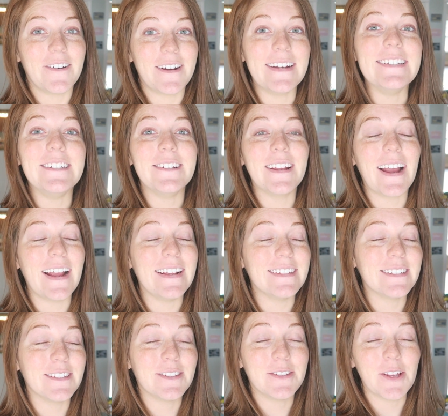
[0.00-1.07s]
All right, you
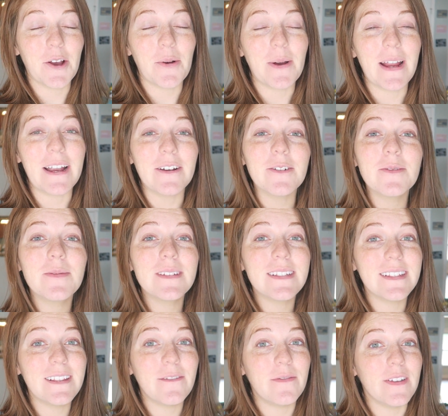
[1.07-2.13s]
guys, so Harold was
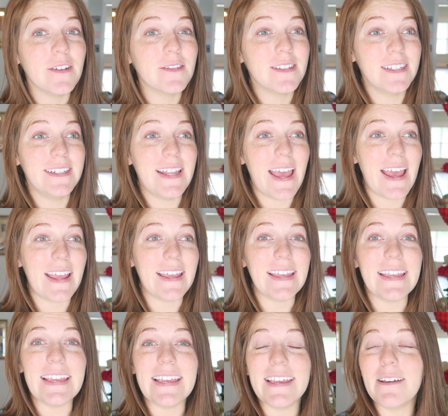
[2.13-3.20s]
in the field today.
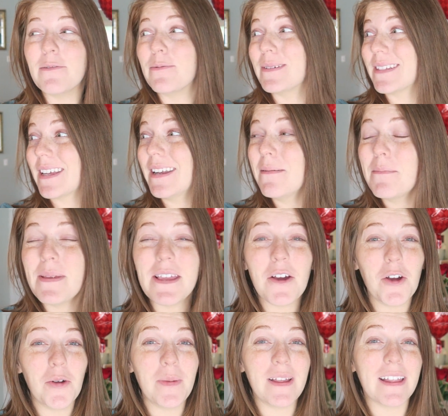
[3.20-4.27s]
He was gonna be
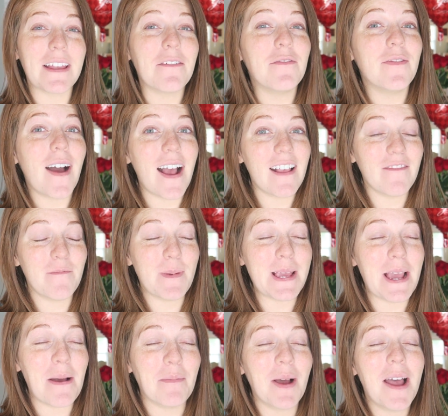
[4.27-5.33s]
home at like 5
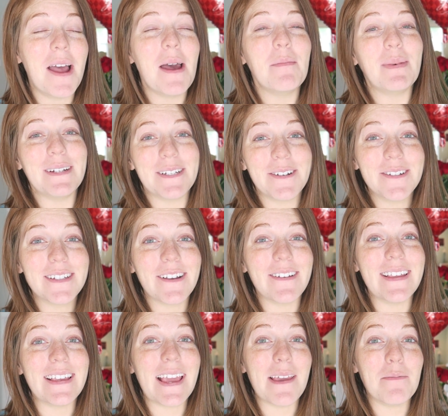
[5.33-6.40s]
p.m., but turns
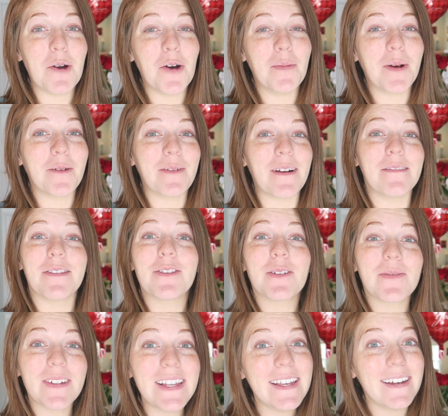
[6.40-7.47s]
out he came home around
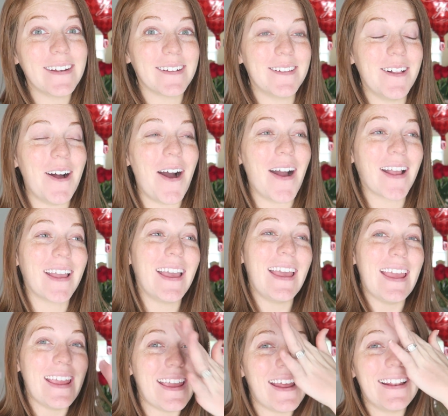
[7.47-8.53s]
3 o'clock.
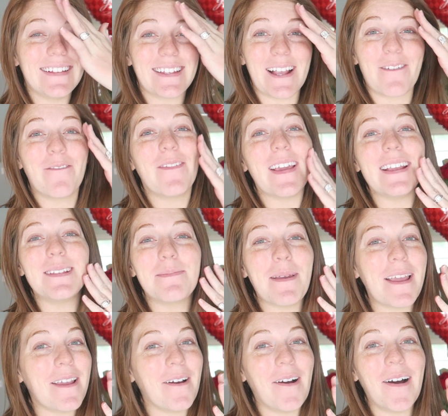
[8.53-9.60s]
He had his like face
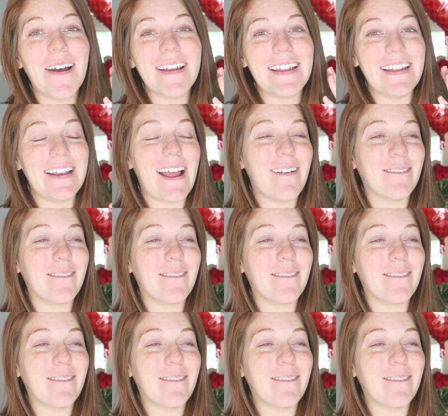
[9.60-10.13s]
paint on and